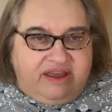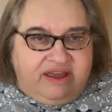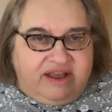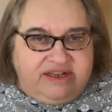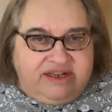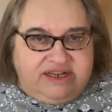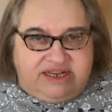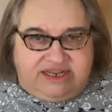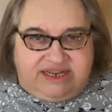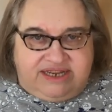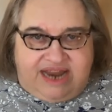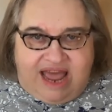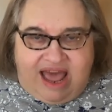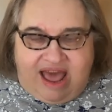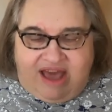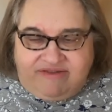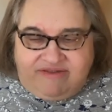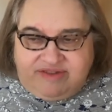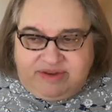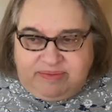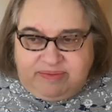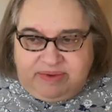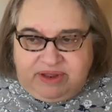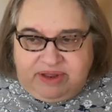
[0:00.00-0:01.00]
It doesn't
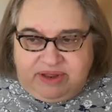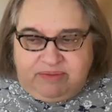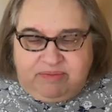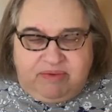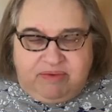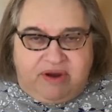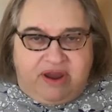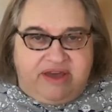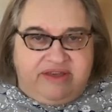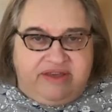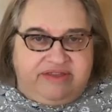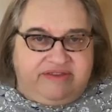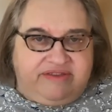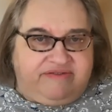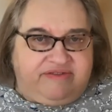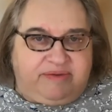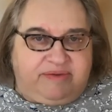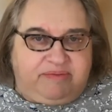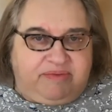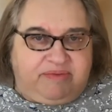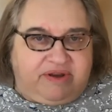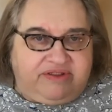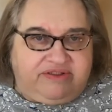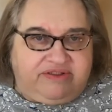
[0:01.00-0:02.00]
have to be the breath. If
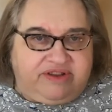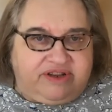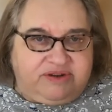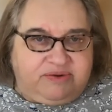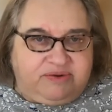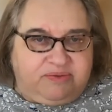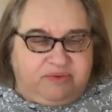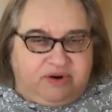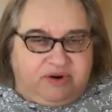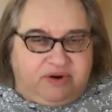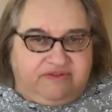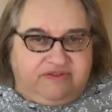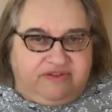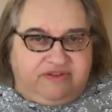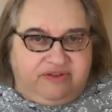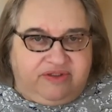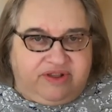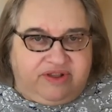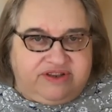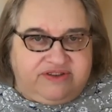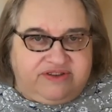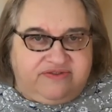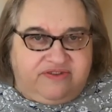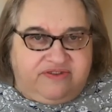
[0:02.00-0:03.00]
the breath doesn't work for you,
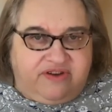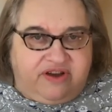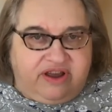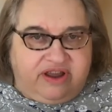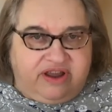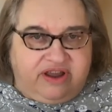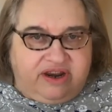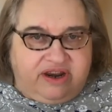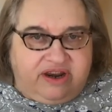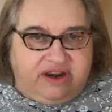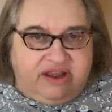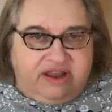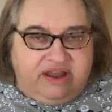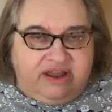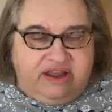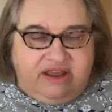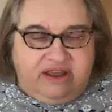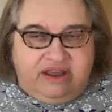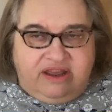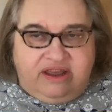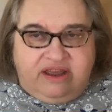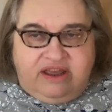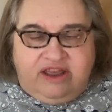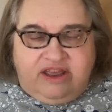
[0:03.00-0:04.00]
that's fine.
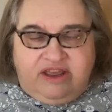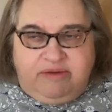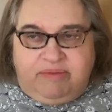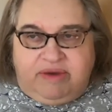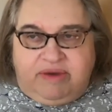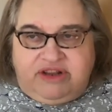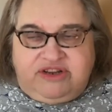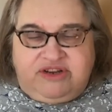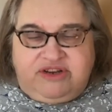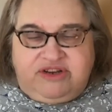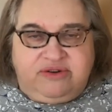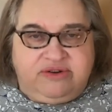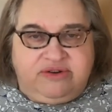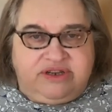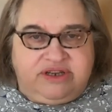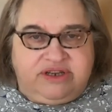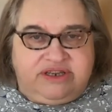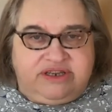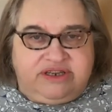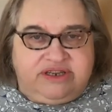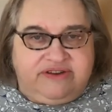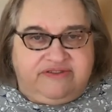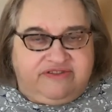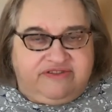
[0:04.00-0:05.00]
You might choose a
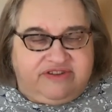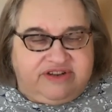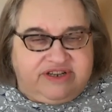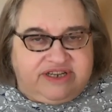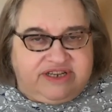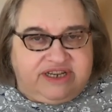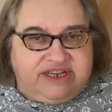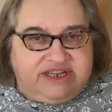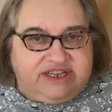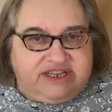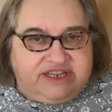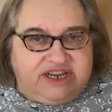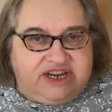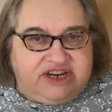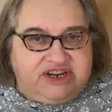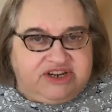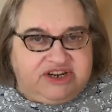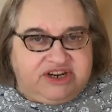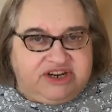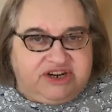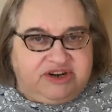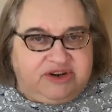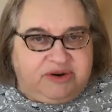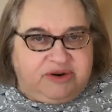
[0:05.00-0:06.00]
different
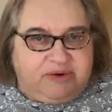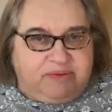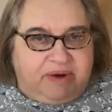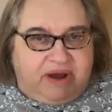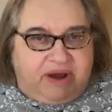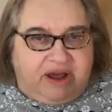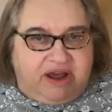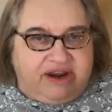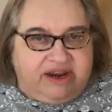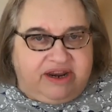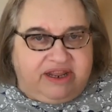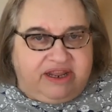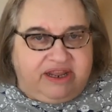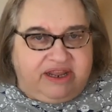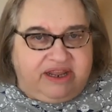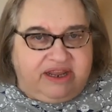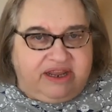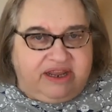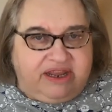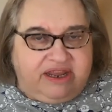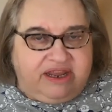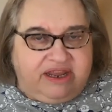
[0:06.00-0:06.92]
sensation in your body.